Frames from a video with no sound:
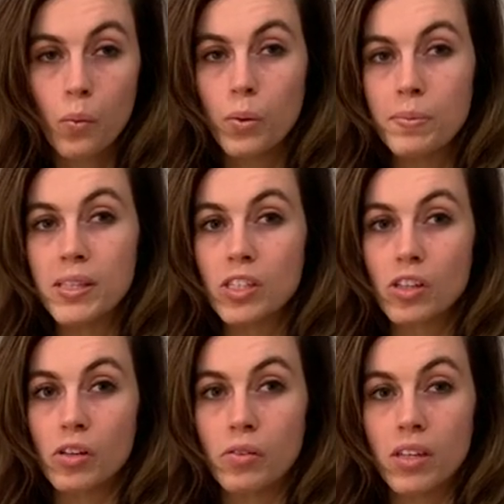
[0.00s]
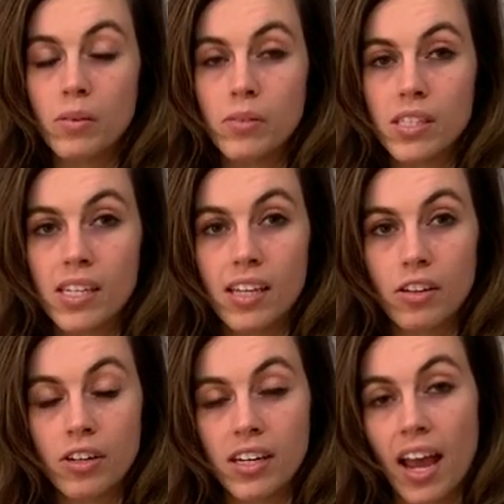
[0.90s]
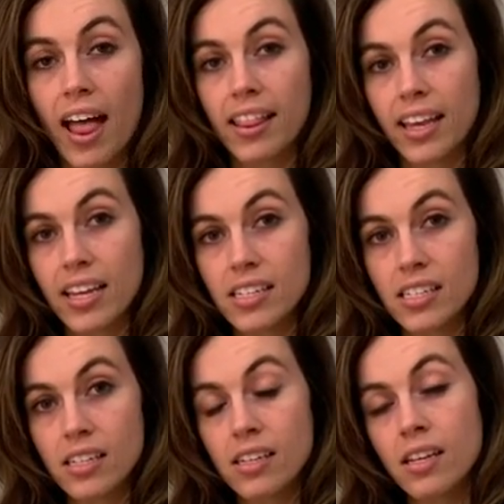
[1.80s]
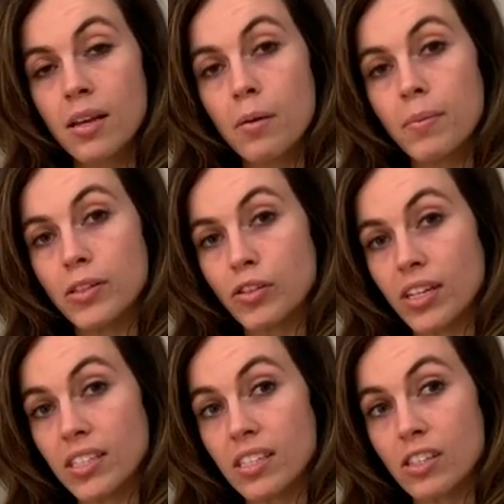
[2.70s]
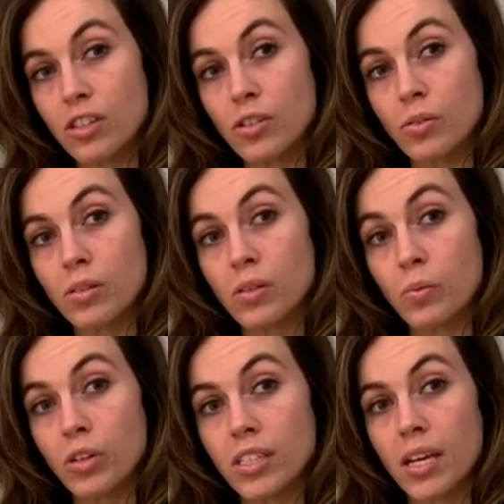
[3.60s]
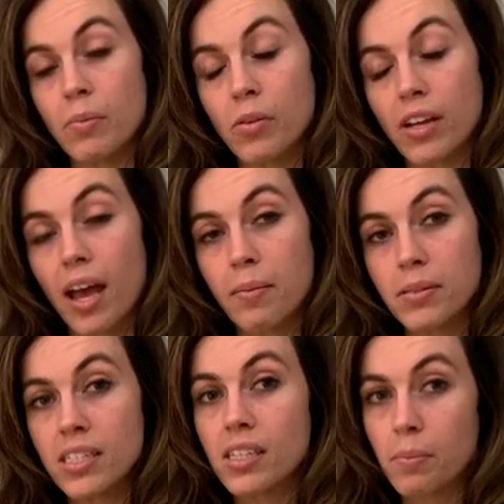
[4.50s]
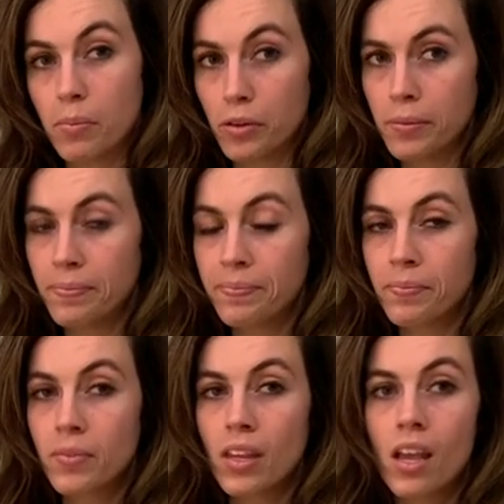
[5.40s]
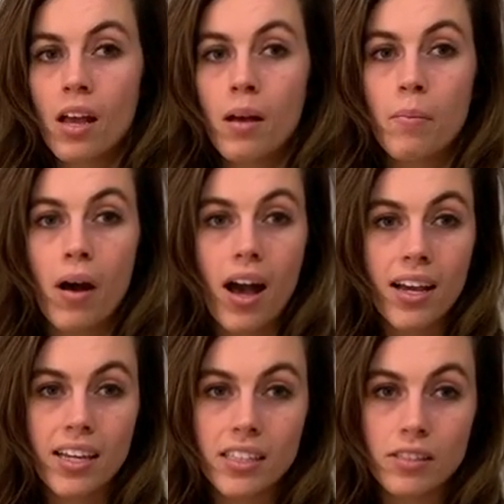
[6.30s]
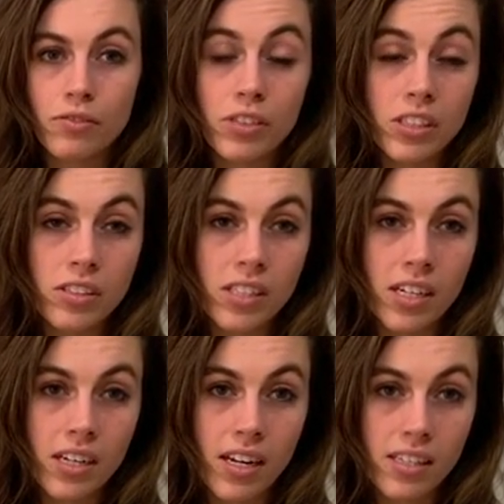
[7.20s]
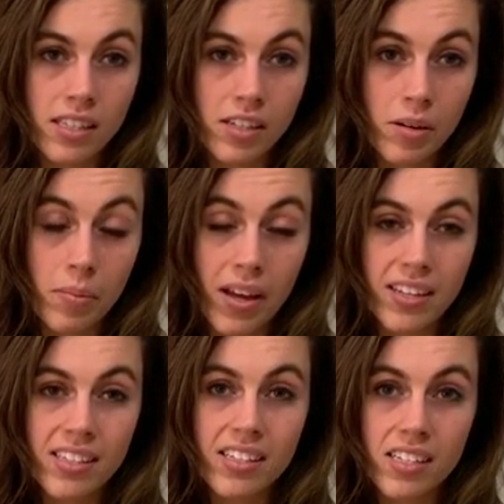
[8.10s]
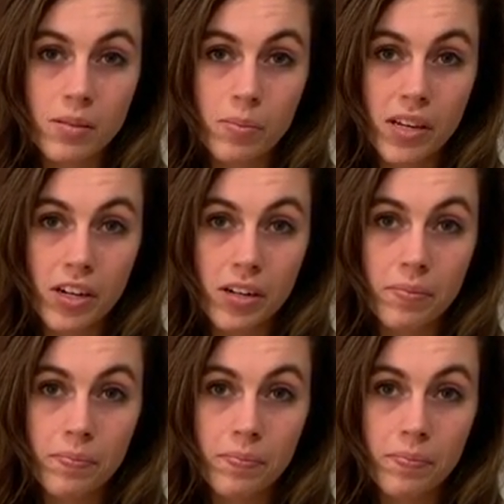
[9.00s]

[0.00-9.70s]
Women's clothing was tailored and elegant, but dresses and suits in wartime were kept simple pockets, frills, and unnecessary buttons disappeared.